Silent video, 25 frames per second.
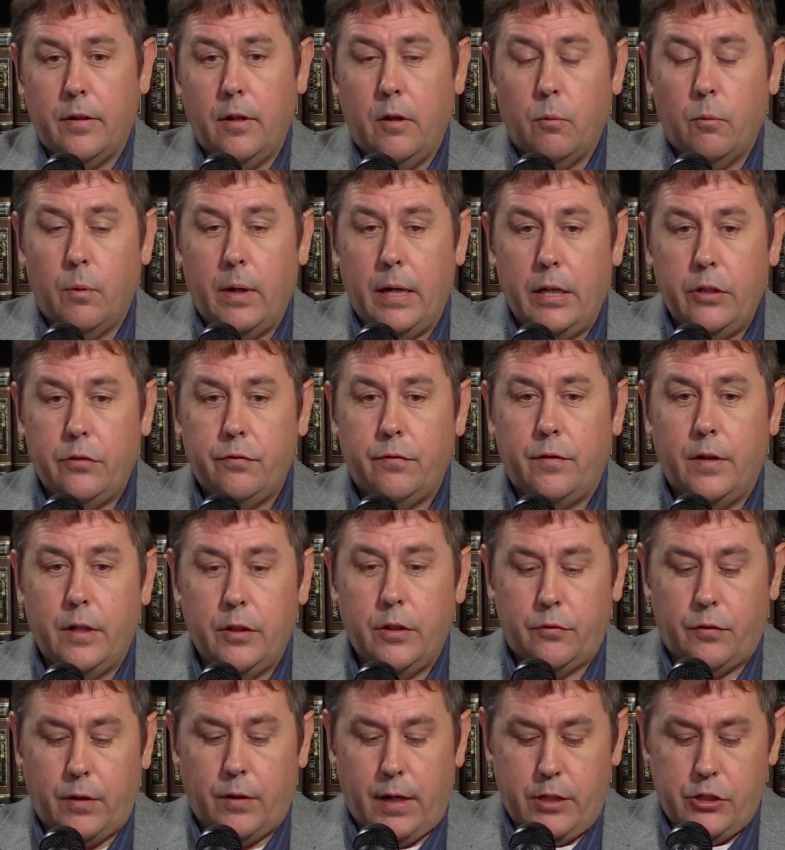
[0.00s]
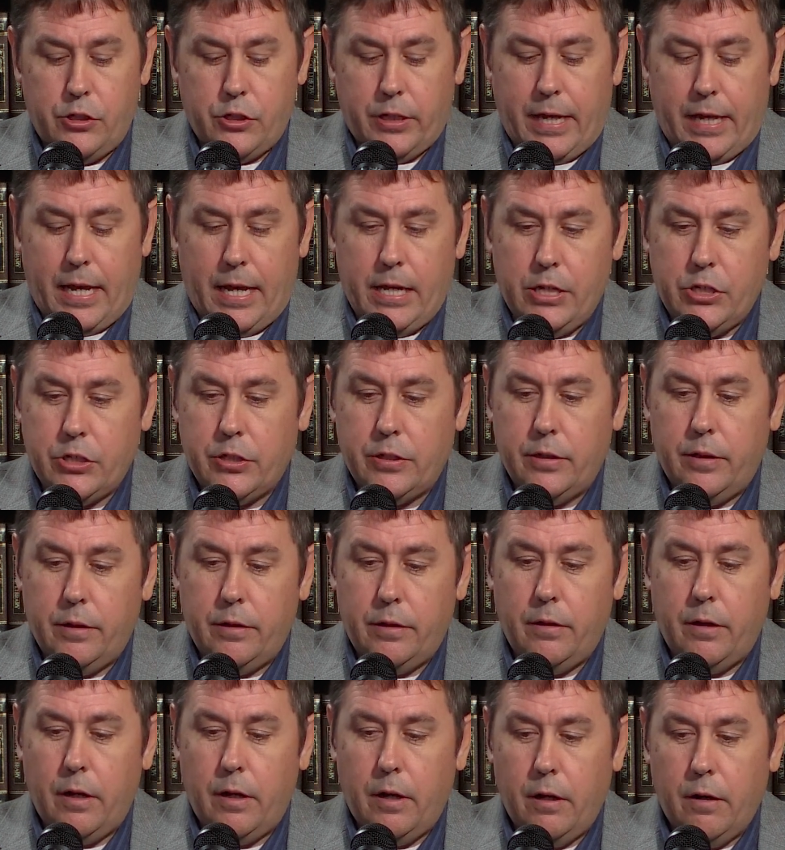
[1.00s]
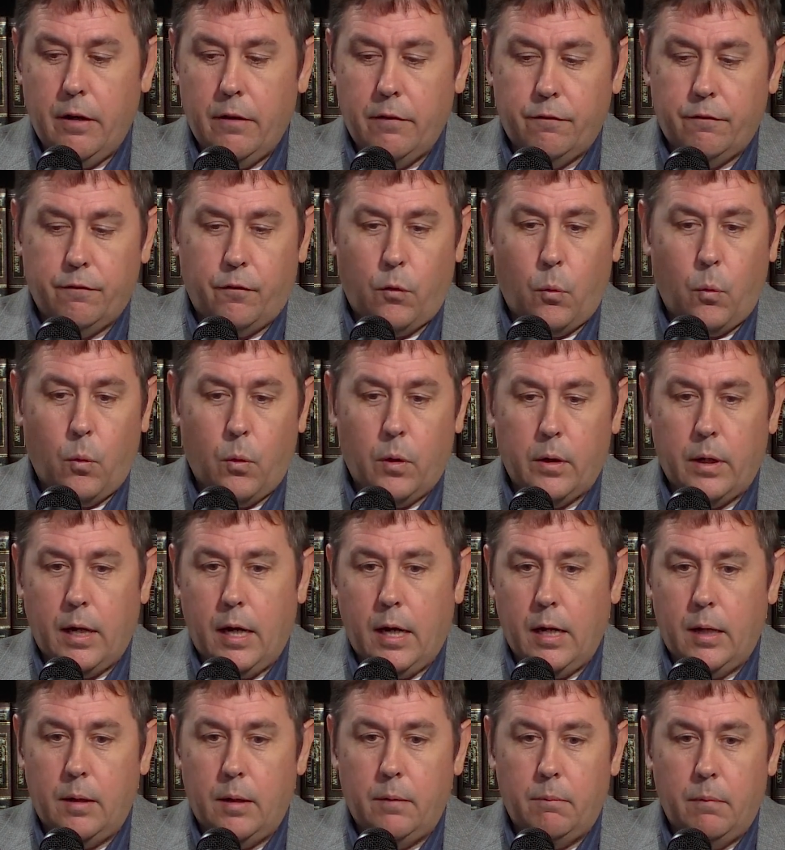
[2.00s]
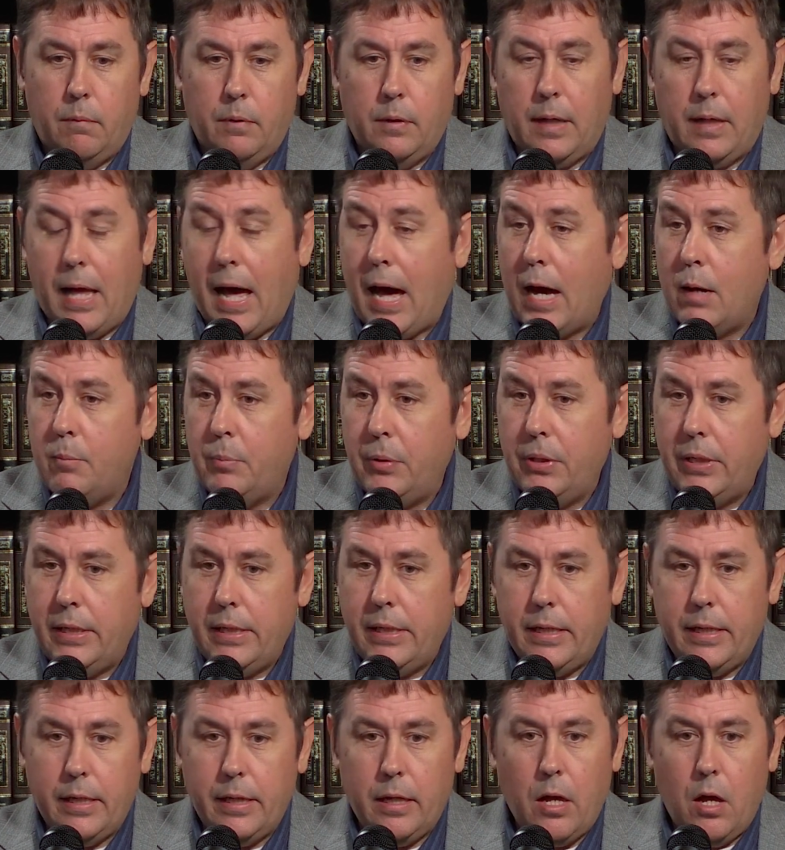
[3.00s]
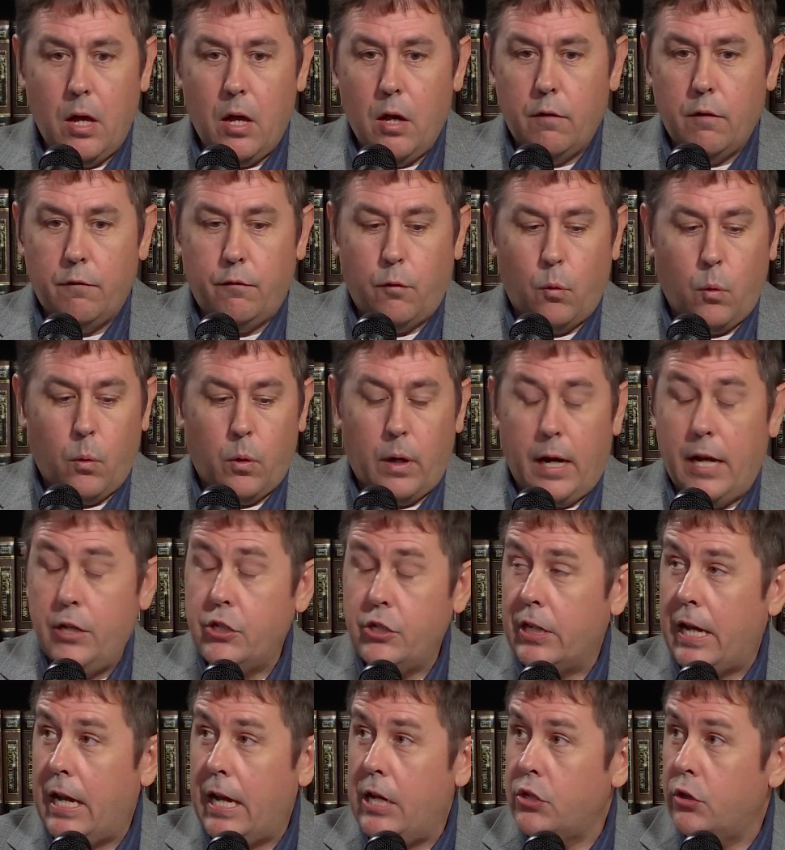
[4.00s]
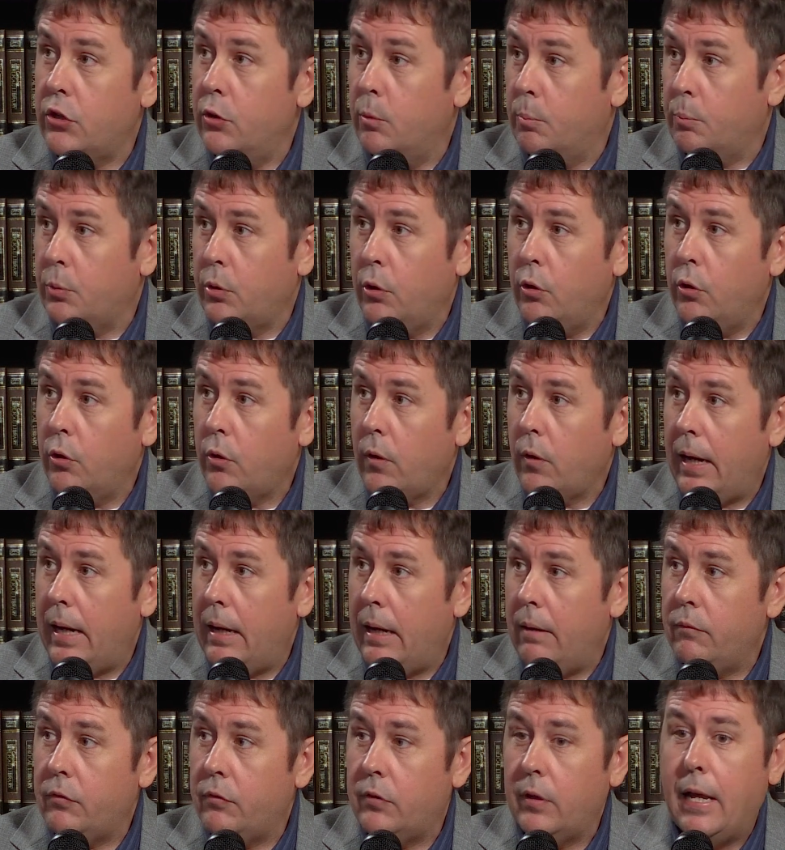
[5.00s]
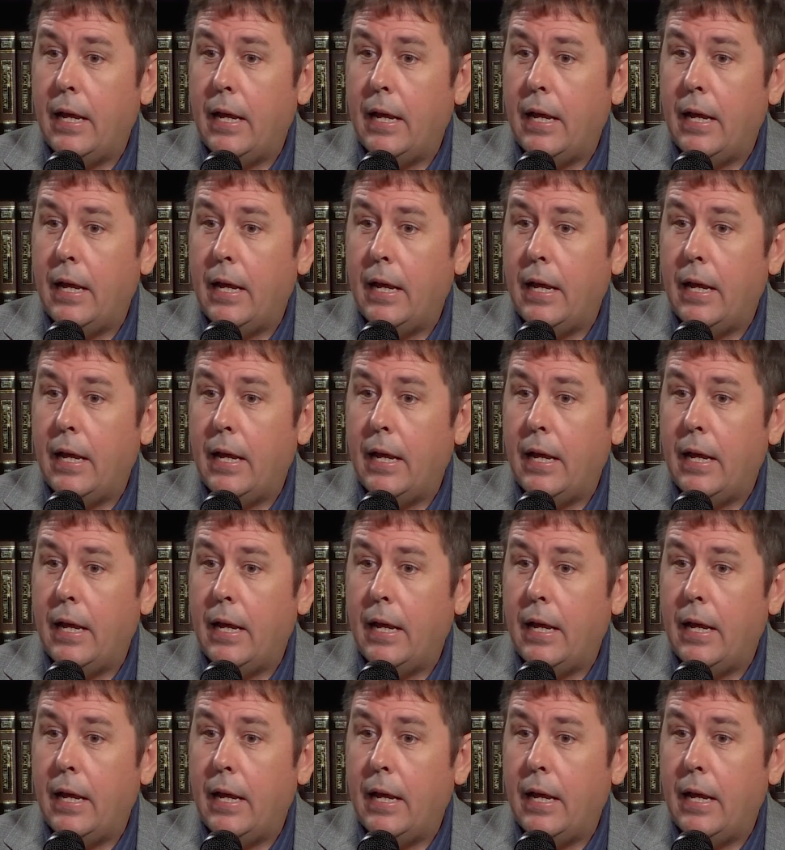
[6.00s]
raise funds for education, for lobbying, for educational programs